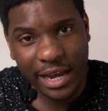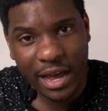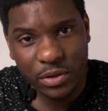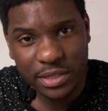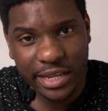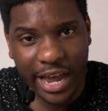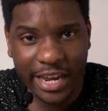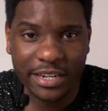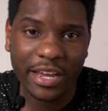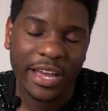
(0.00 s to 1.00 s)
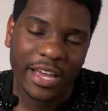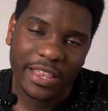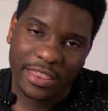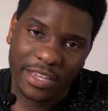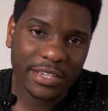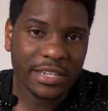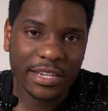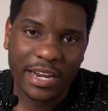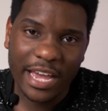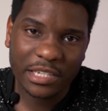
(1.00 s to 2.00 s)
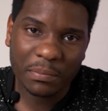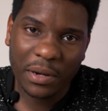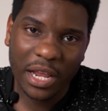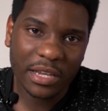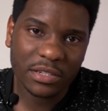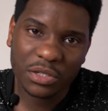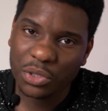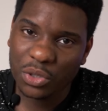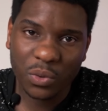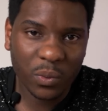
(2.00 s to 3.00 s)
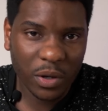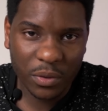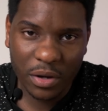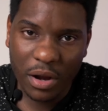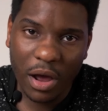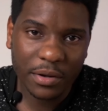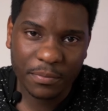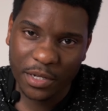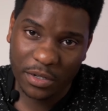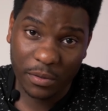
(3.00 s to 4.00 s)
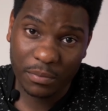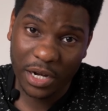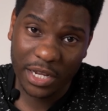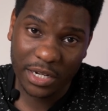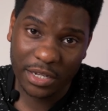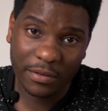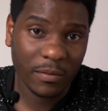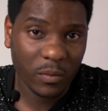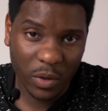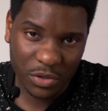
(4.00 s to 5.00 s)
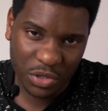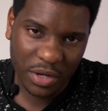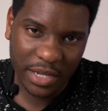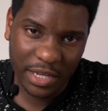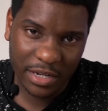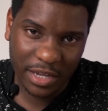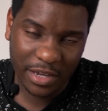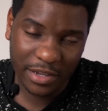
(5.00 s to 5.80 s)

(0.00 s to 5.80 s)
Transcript: outside, this is a nice place. You will not be complaining whilst you're in here.